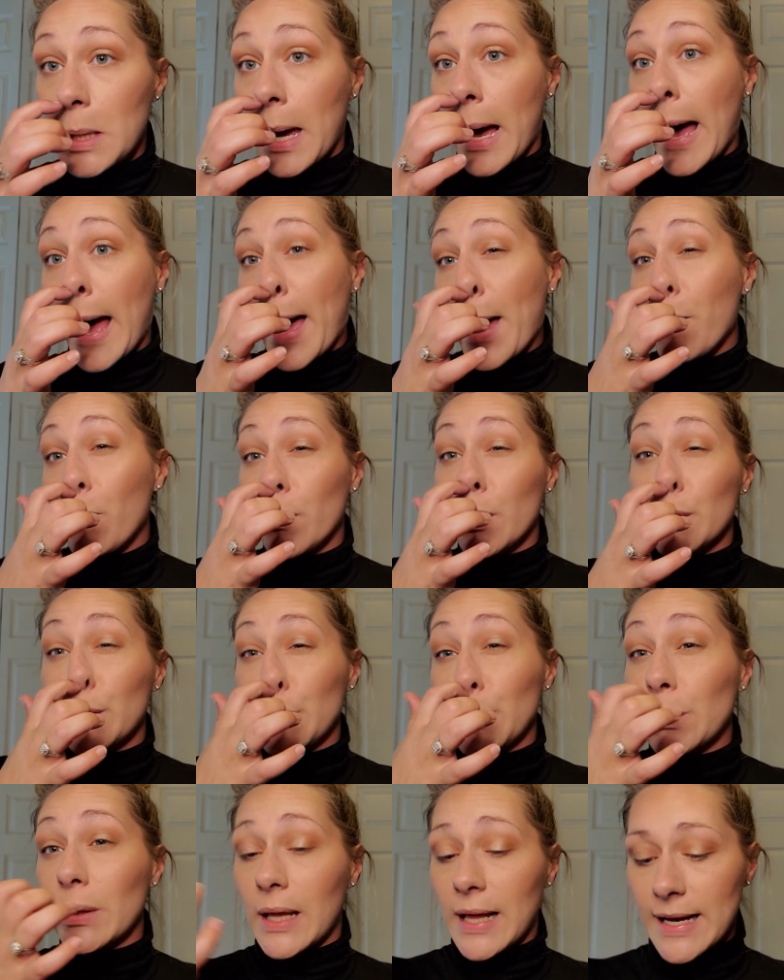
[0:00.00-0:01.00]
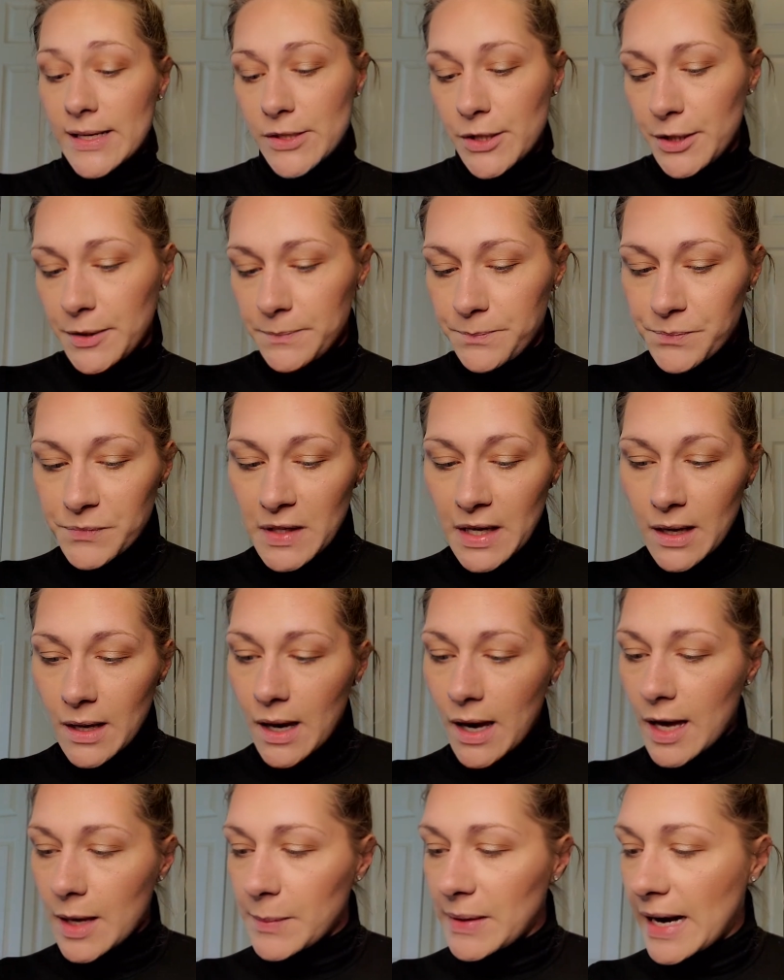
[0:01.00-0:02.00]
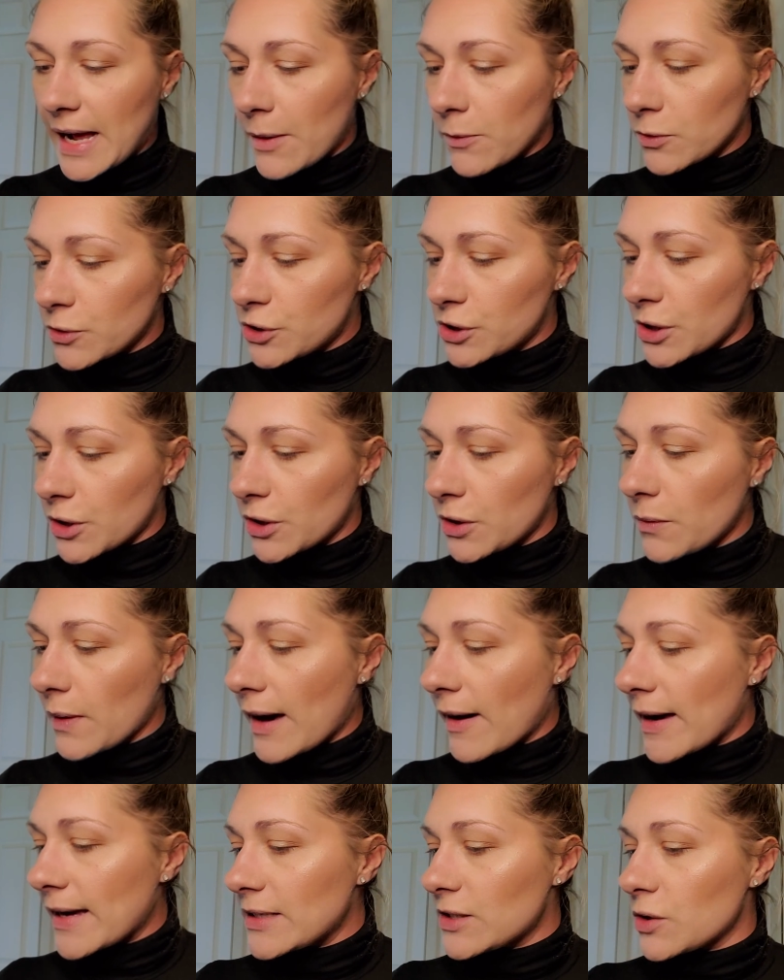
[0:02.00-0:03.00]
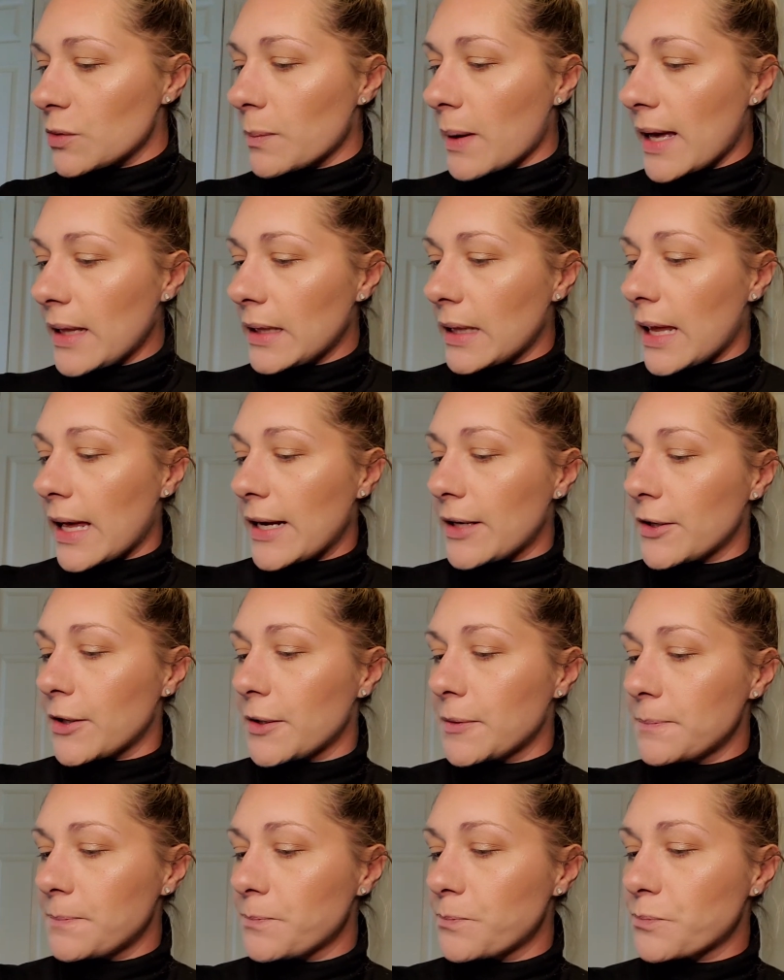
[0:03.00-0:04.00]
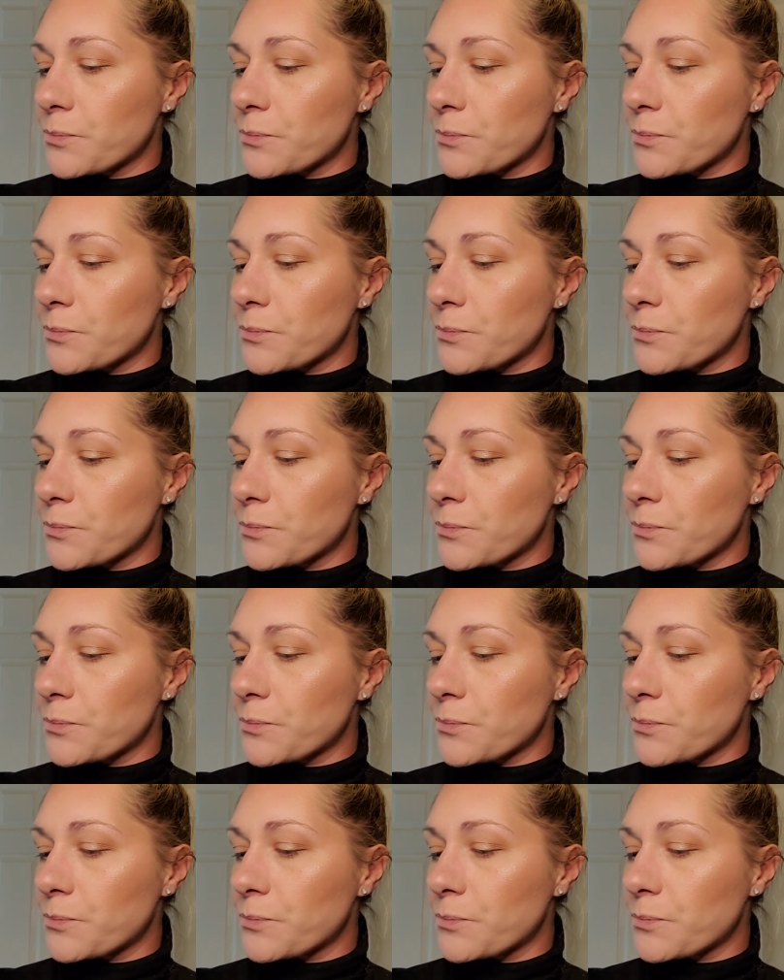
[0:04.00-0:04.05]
I will do liner, and I will show you how I do my liner,